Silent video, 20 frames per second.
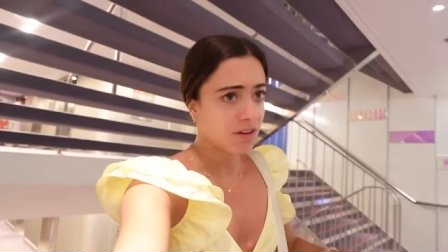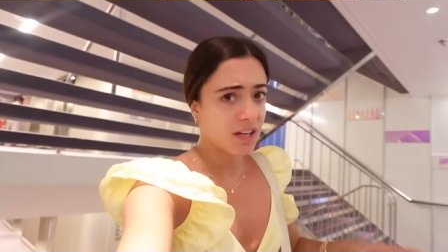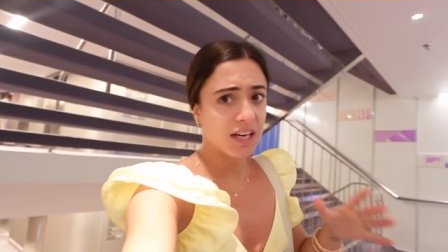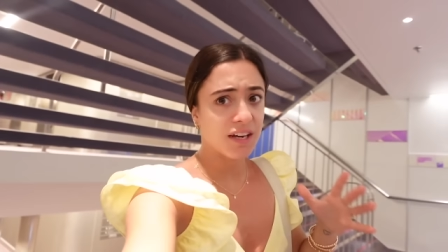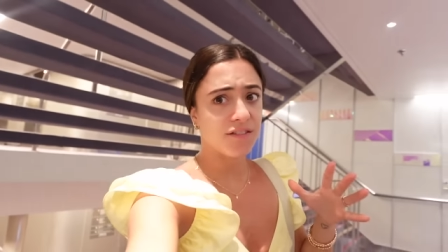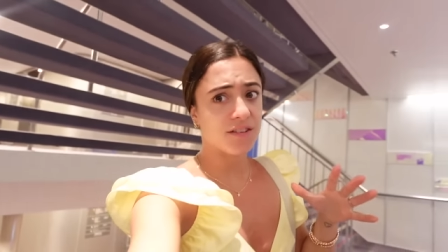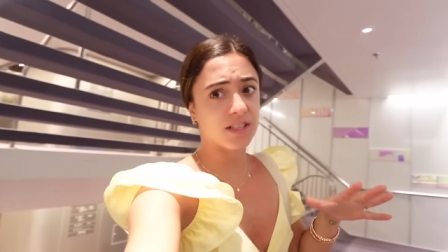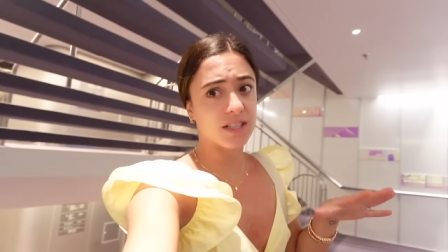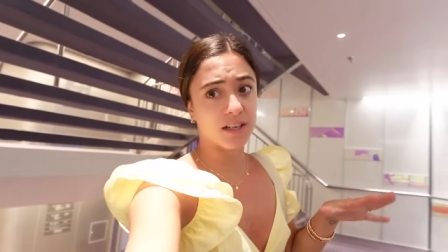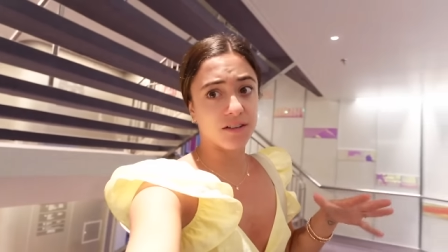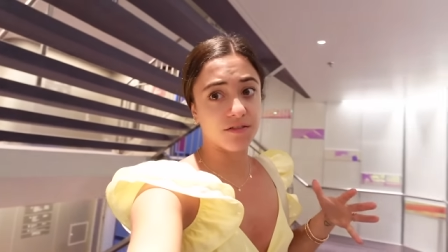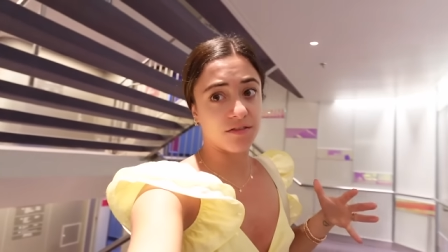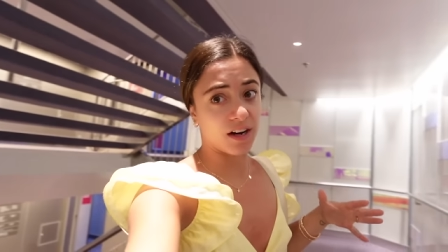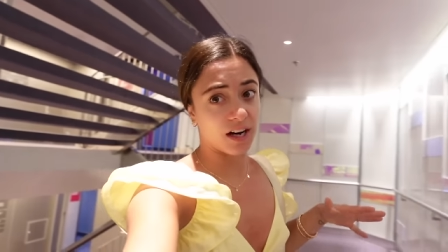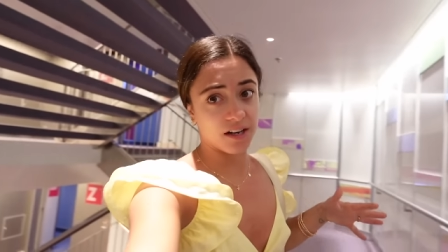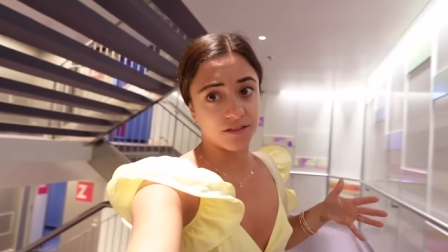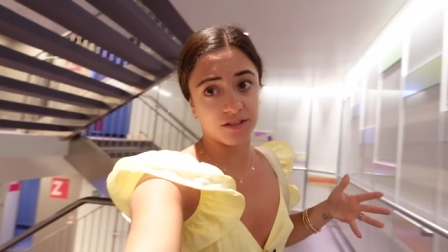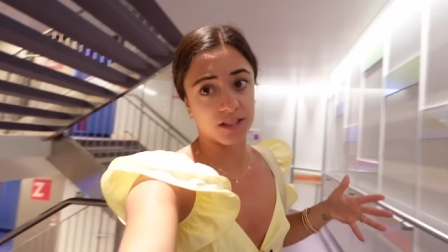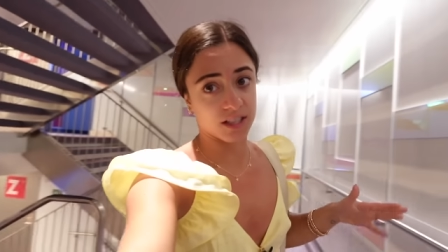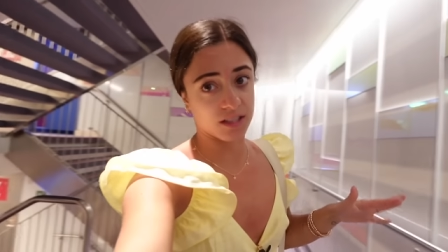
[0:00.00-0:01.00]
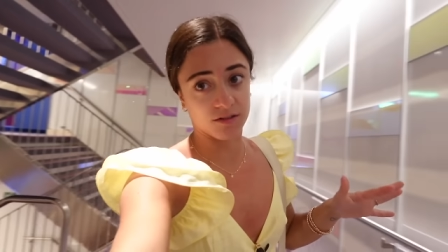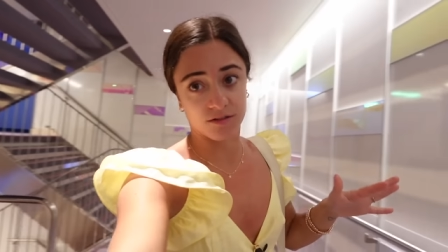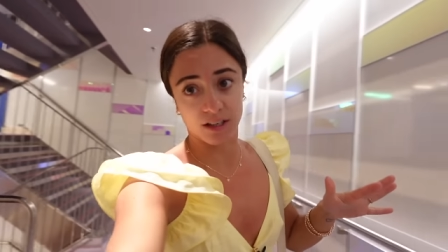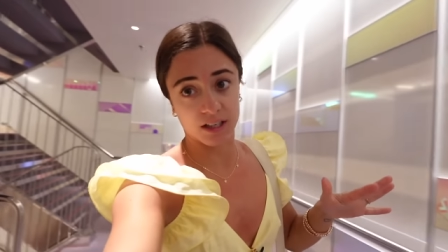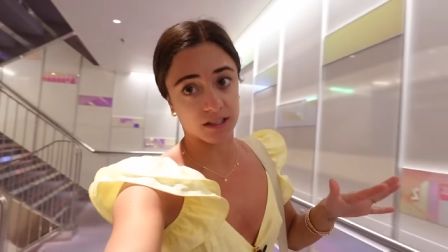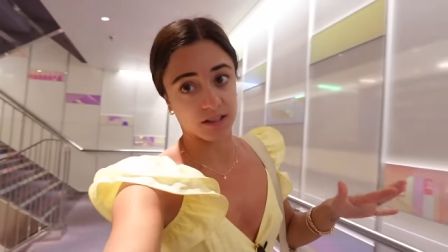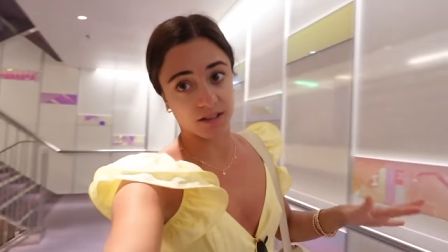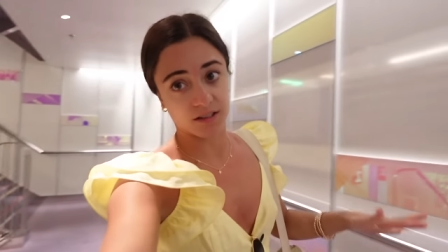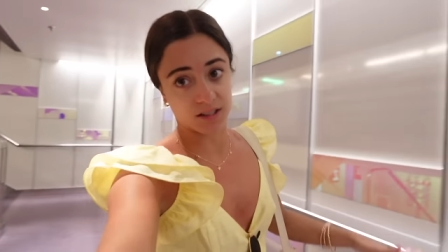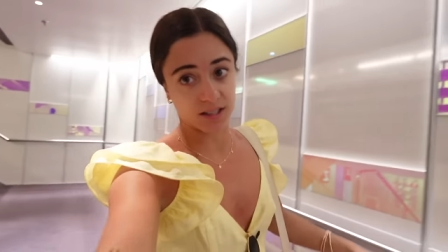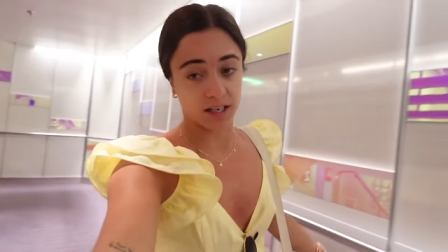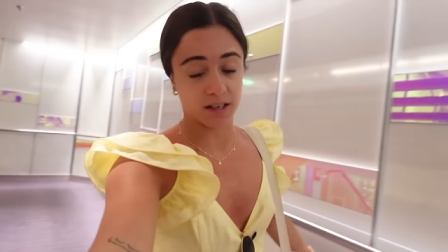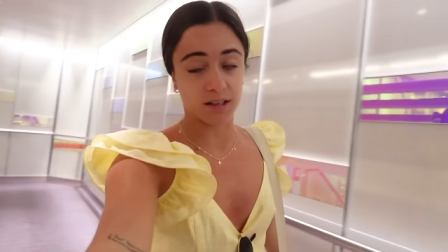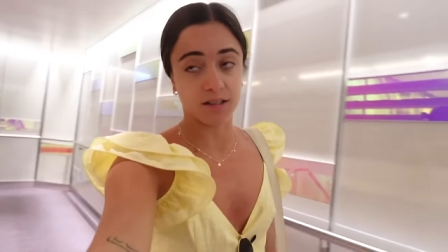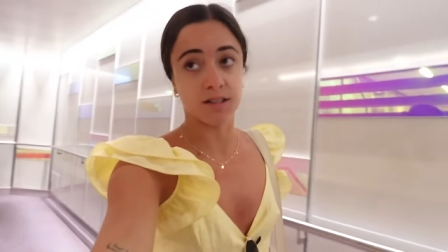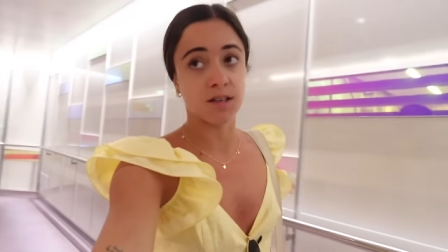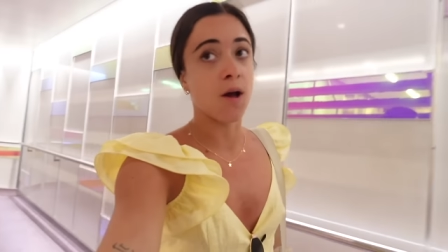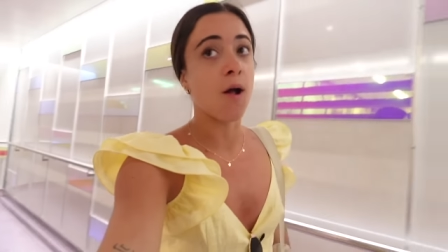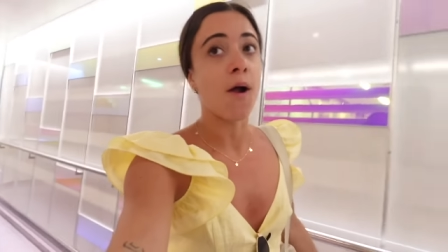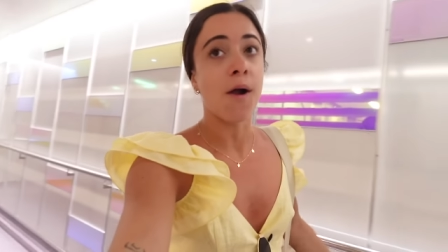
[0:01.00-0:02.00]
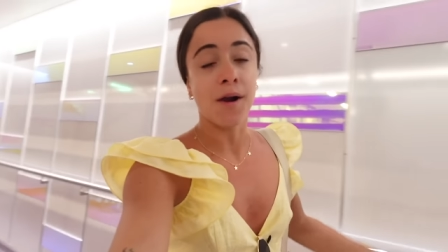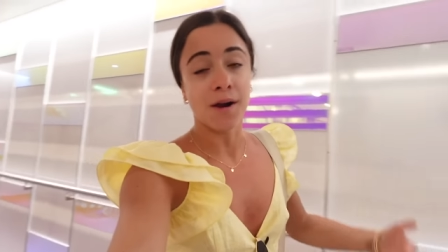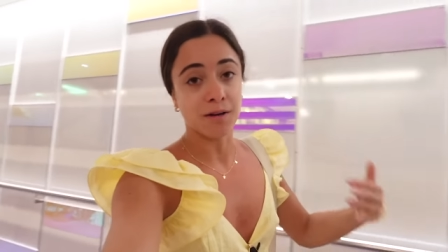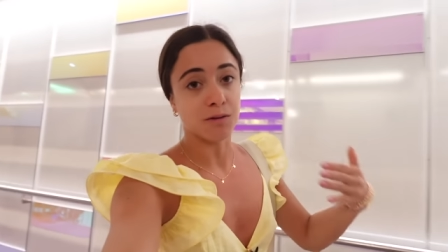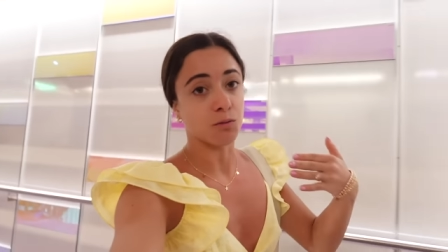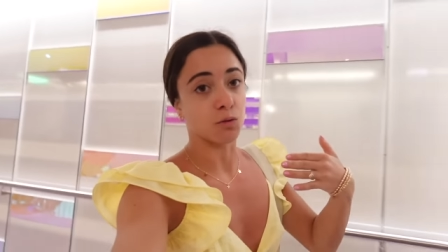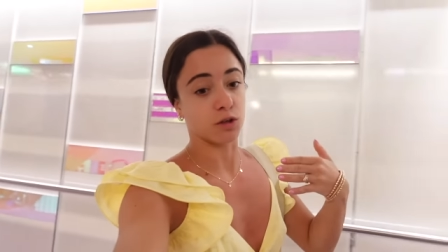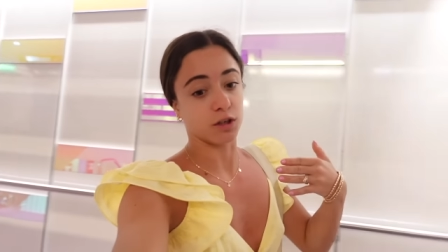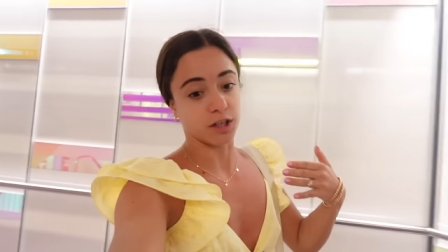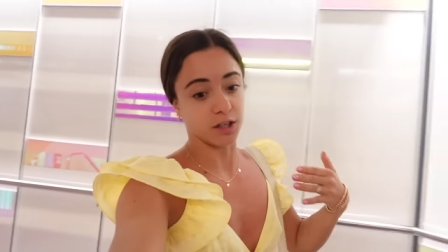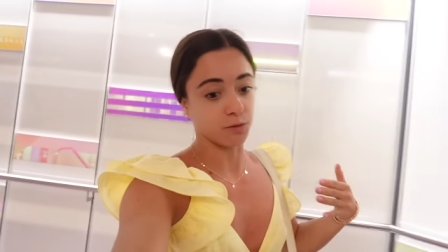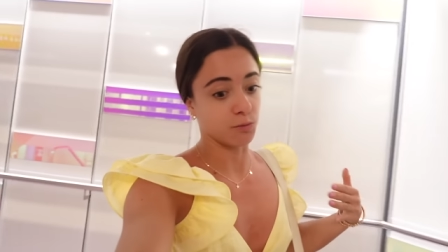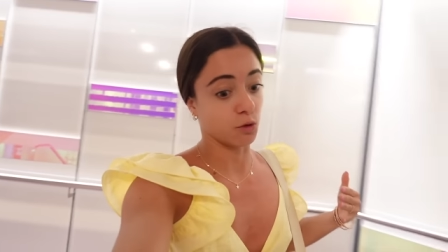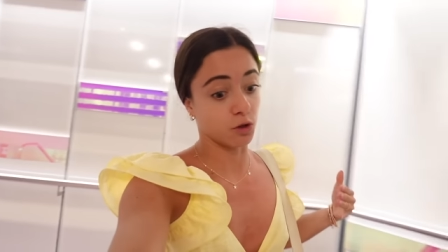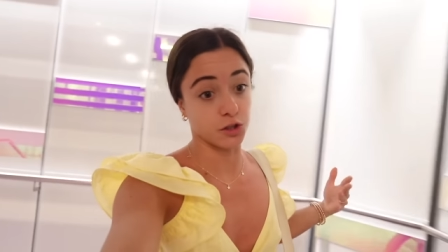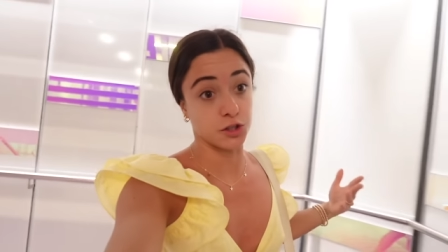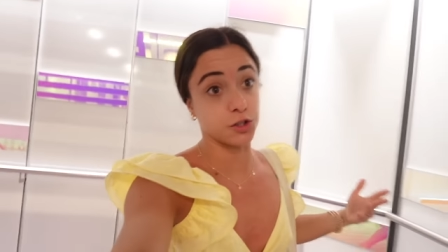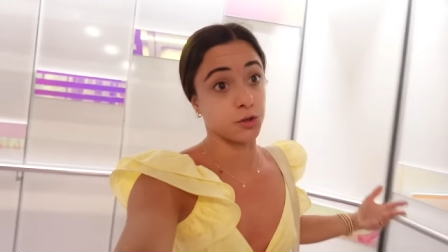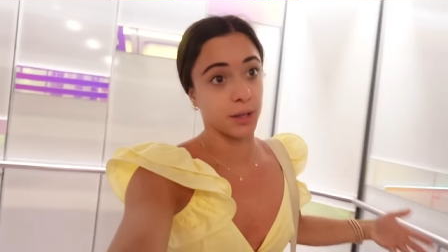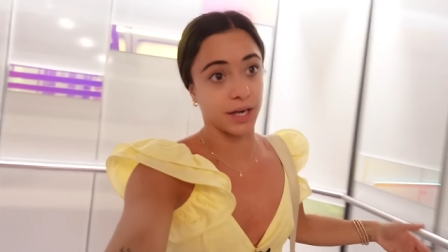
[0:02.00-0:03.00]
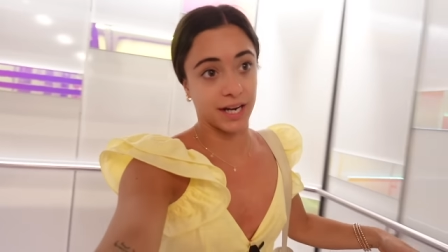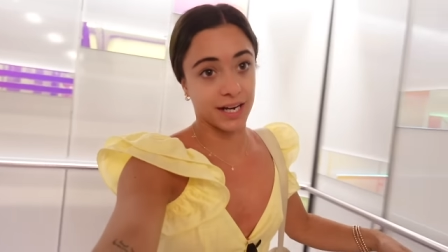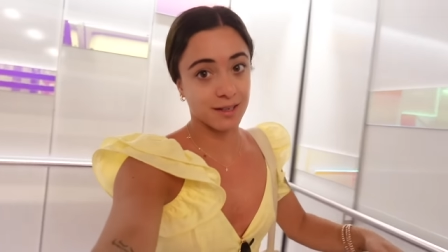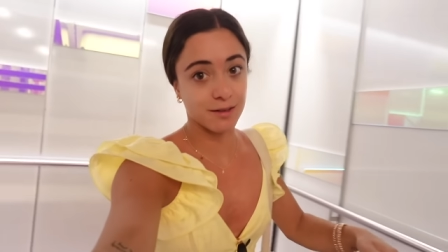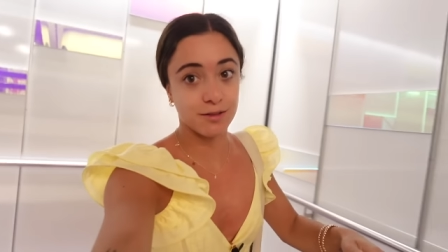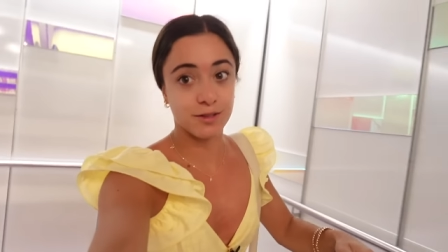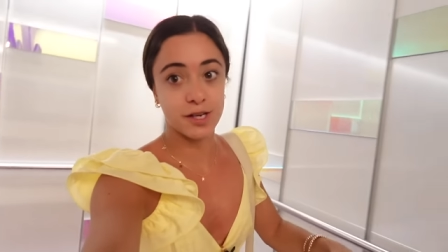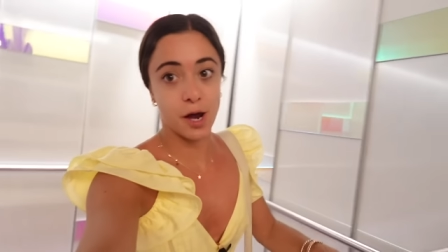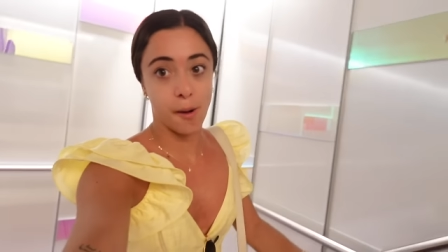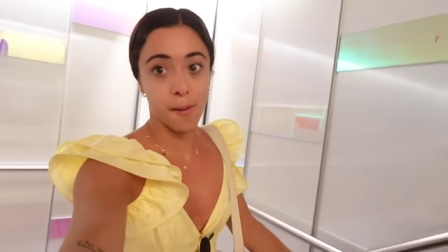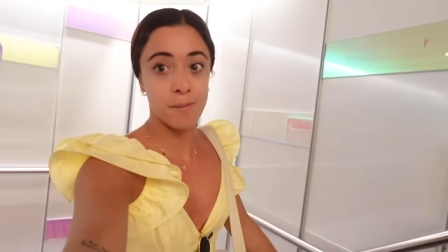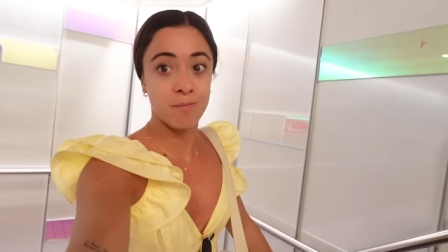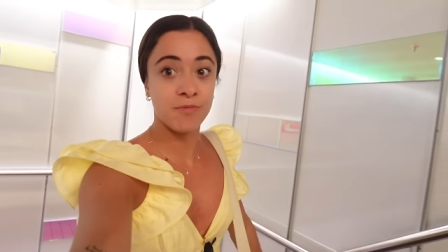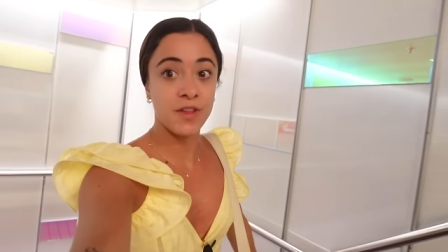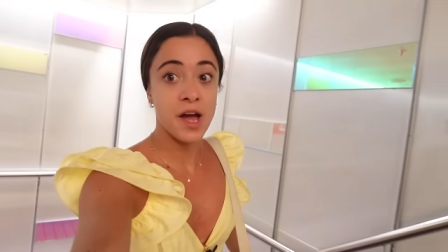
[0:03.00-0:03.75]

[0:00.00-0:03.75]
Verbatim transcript: if it's like five six flights of stairs we're, we're doing it so